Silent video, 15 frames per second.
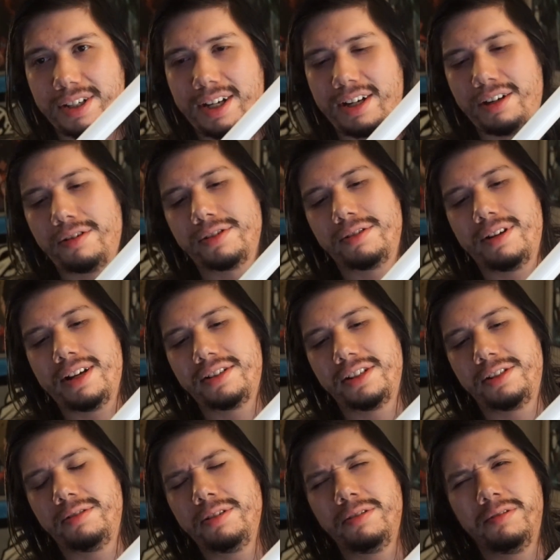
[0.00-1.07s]
And it also has
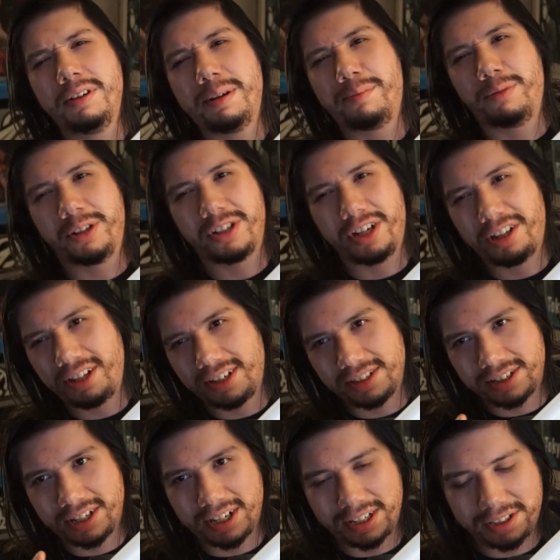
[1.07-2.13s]
this little lip, which I think is
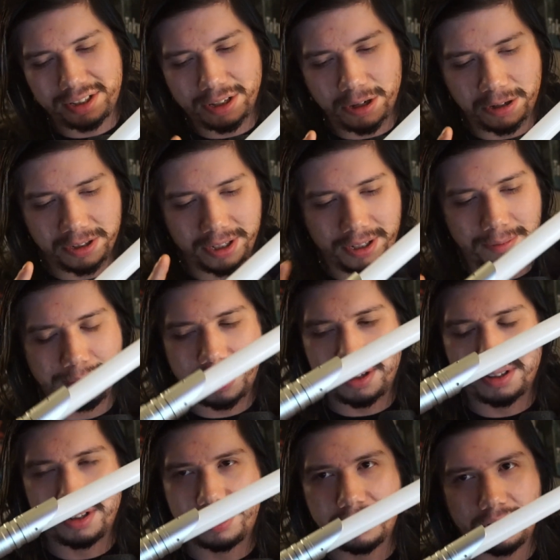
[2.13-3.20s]
a nice touch in
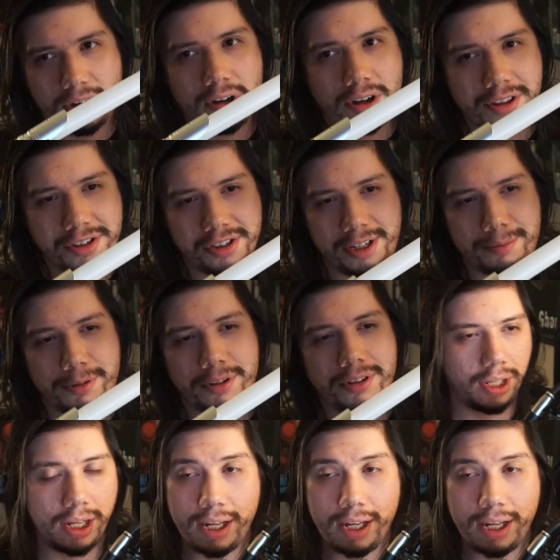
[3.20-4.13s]
comparison to the Hoth saber.